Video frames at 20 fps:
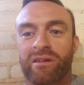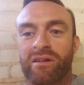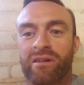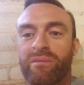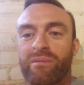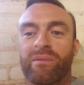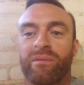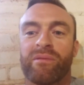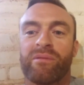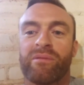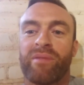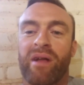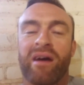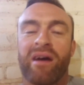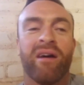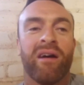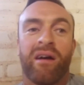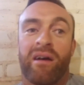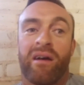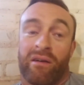blah, blah,
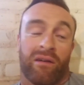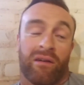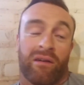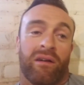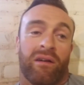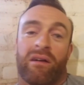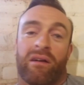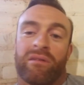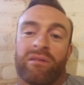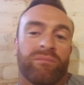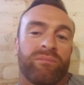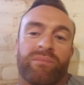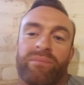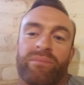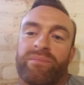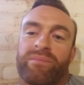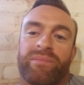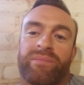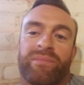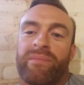
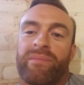blah.